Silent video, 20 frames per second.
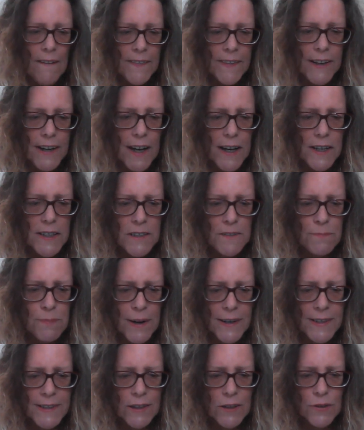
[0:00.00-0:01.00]
The Ace of
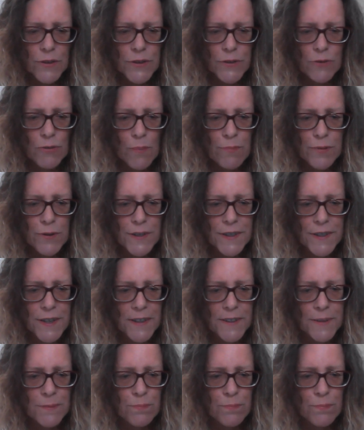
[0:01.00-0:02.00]
Pentacles
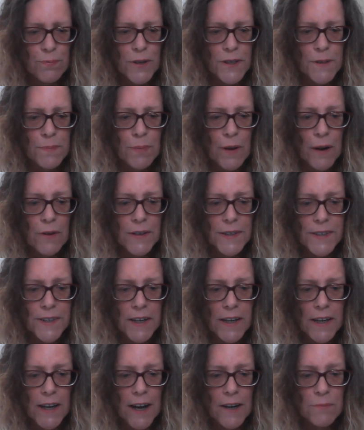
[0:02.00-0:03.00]
represents
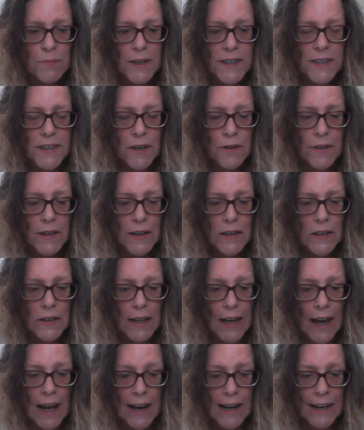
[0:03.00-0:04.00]
prosperity and material
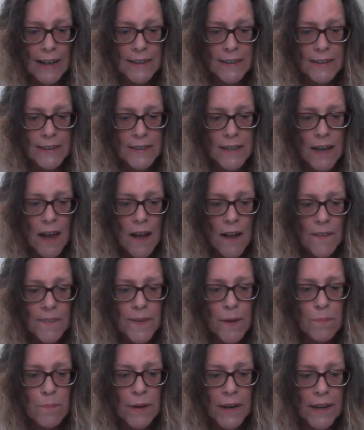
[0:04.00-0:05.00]
gains,
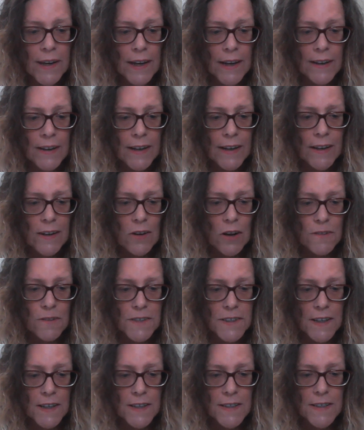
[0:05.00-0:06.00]
the beginning of
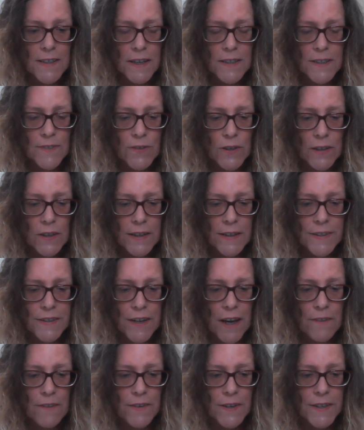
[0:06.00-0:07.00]
successful
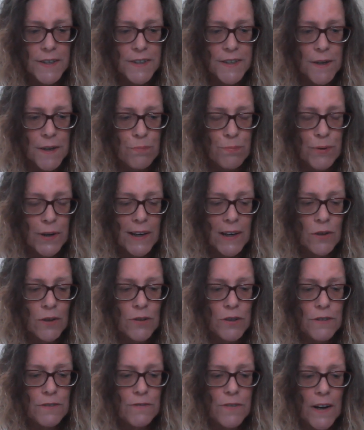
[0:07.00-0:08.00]
endeavors that bring
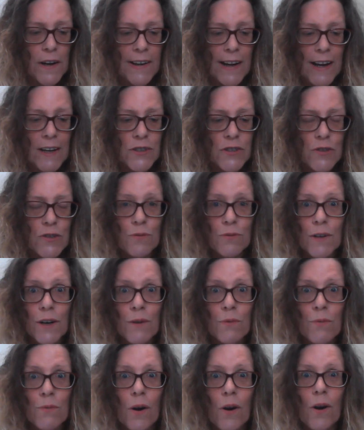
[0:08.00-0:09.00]
good financial
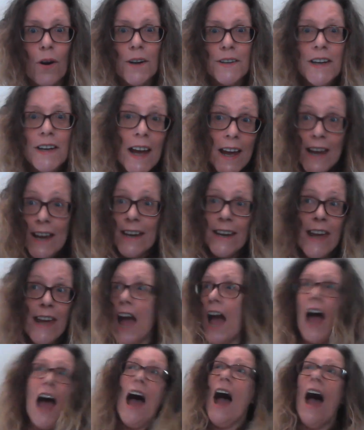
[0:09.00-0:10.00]
reward.
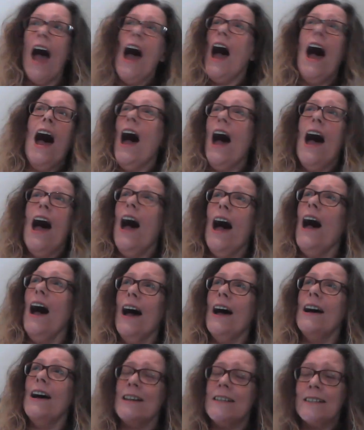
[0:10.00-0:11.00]

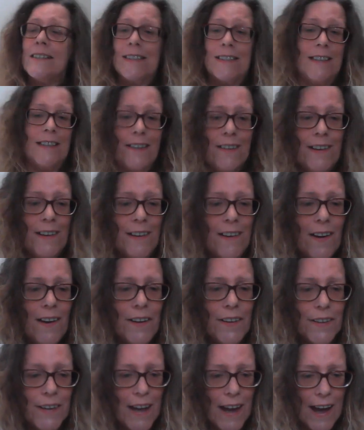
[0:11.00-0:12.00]
Yes!
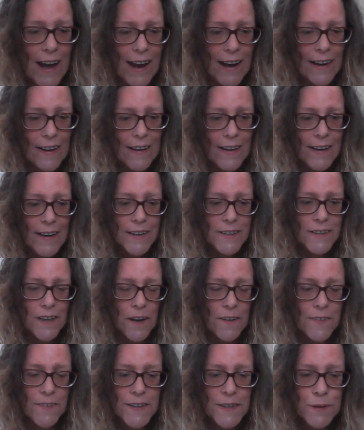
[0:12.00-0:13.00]
Okay,
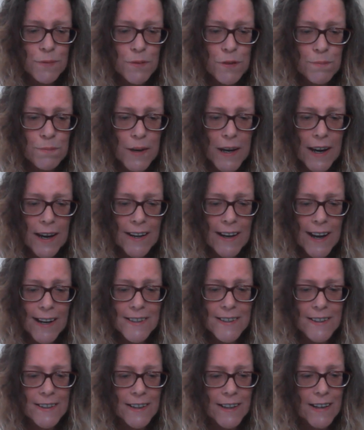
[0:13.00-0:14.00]
so this would be an
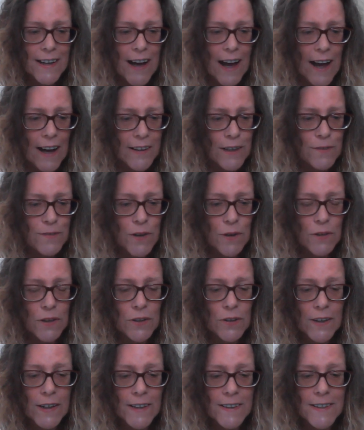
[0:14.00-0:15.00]
excellent card if you were
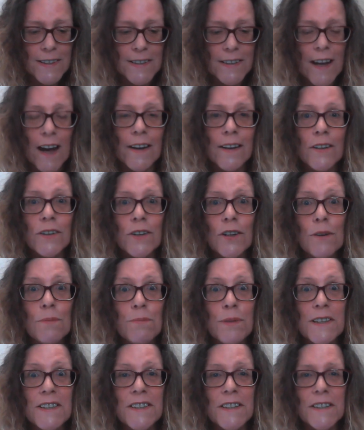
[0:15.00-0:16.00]
looking to start a new
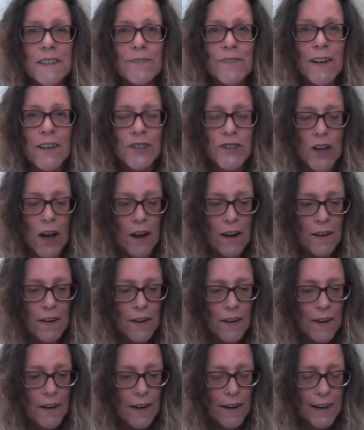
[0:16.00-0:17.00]
business venture.
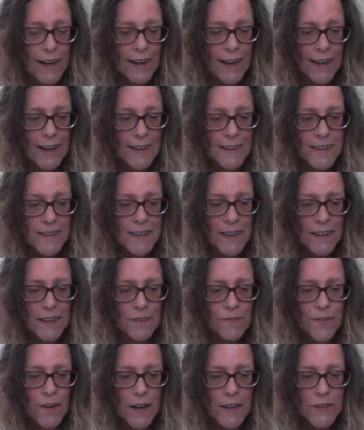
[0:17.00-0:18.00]
It can
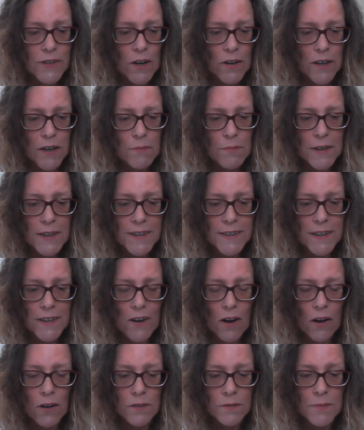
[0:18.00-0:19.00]
signify documents that
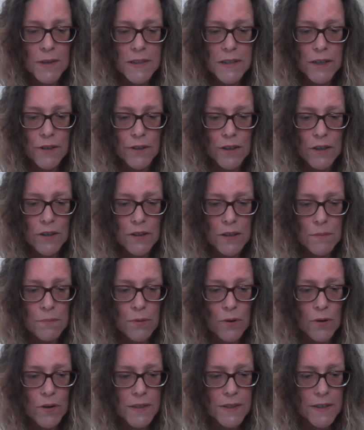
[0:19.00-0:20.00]
hold material
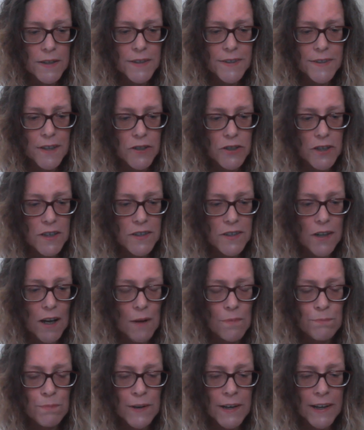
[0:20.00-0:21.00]
importance, such as
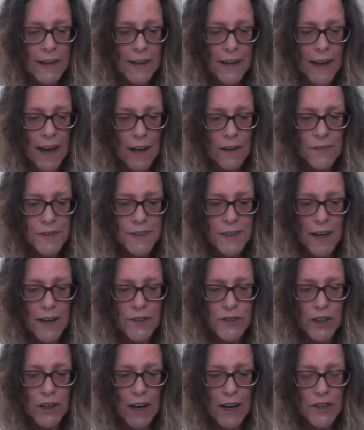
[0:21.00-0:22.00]
company accounts,
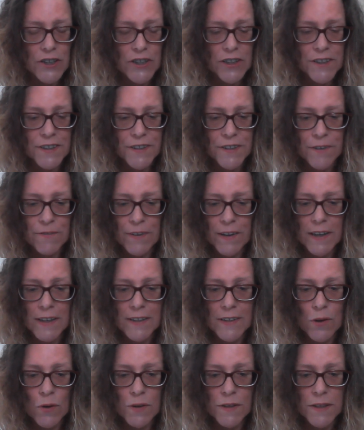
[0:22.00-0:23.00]
education
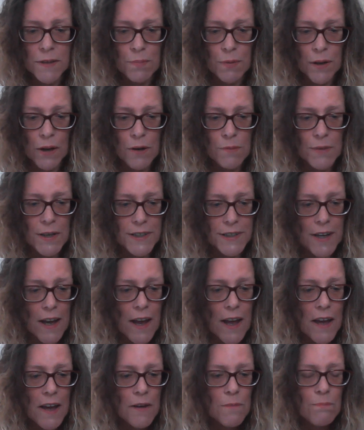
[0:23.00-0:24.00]
certificates or diplomas,
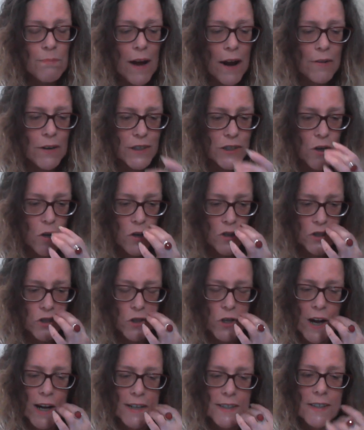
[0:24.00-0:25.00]
marriage
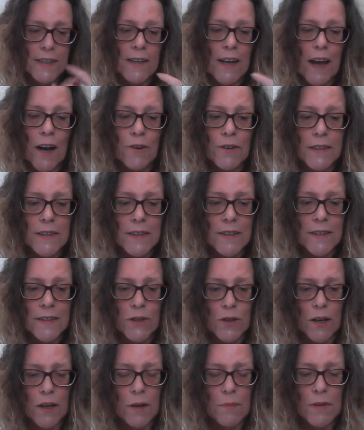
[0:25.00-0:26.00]
contracts, inheritance
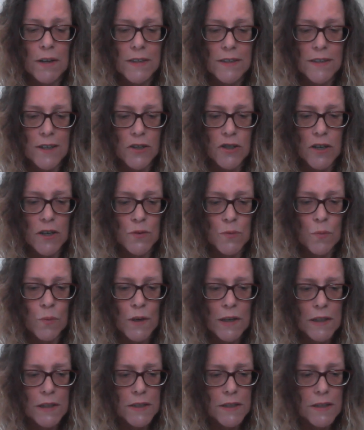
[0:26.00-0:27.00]
documents such as
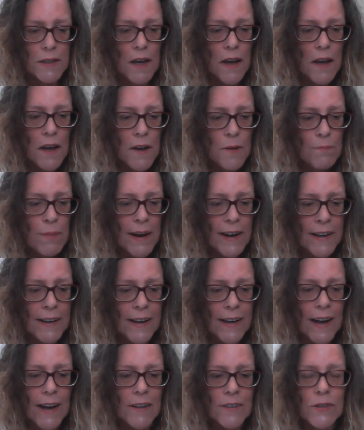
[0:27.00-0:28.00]
wills, bank
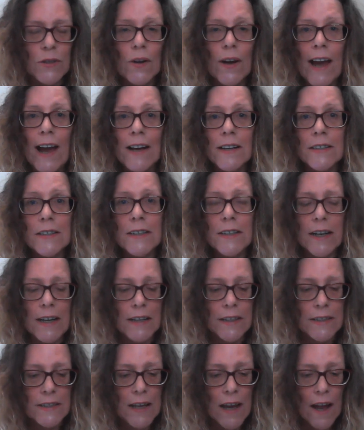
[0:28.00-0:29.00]
accounts or house
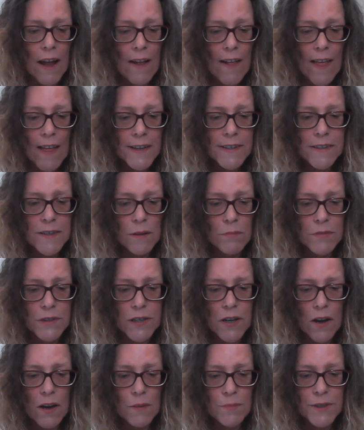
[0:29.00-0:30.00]
deeds.
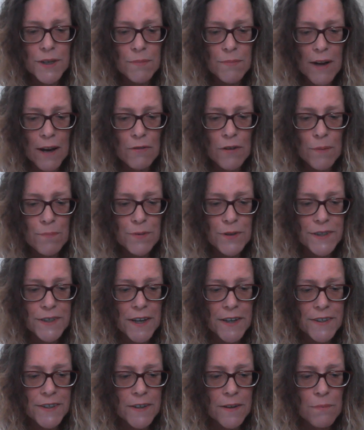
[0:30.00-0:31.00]
Sometimes it may
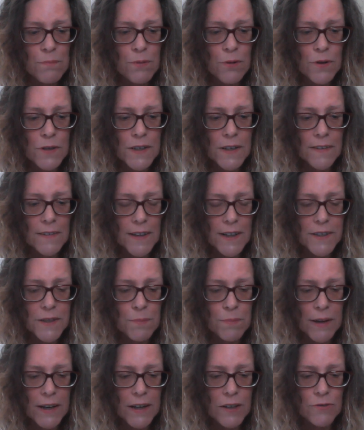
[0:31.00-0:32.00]
represent an important letter
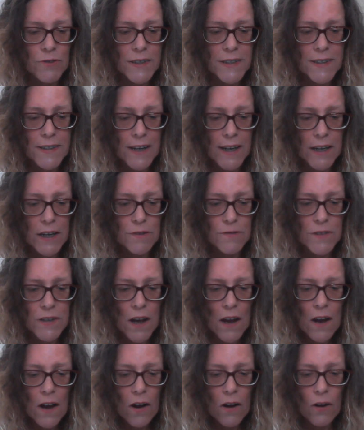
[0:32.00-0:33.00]
being received,
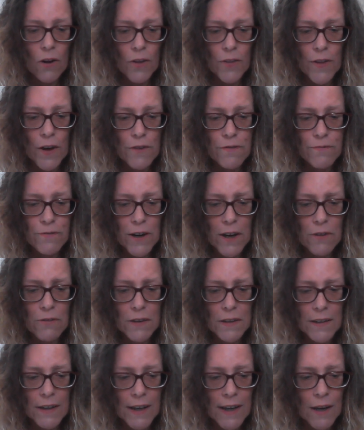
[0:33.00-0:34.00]
although
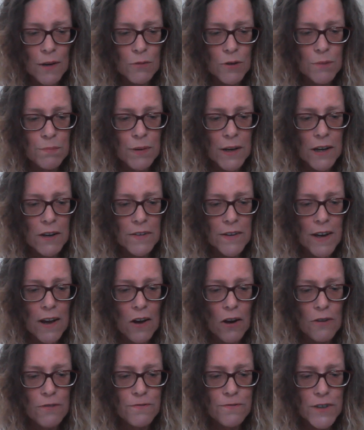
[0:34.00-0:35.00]
frequently it would be an
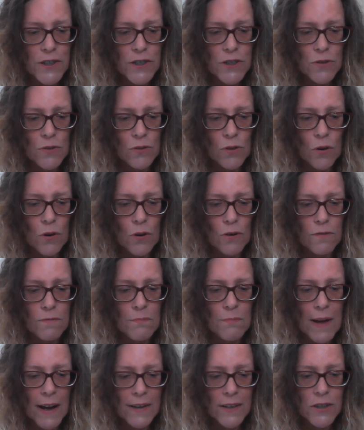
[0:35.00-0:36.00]
official or
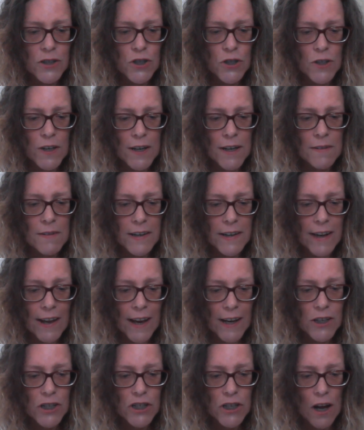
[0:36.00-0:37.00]
monetary
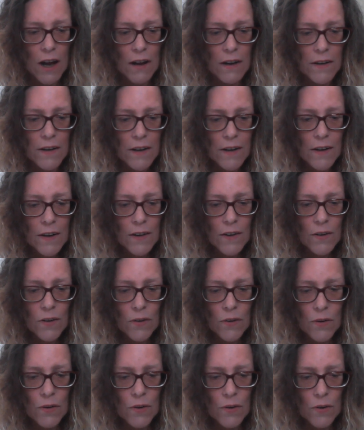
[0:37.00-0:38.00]
nature.
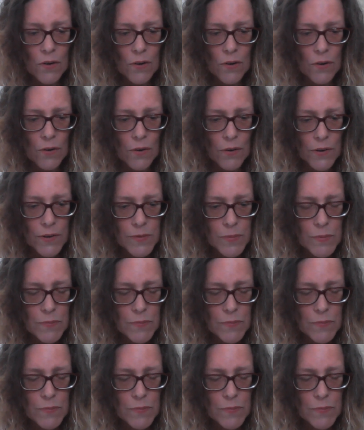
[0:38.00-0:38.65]
Ooh!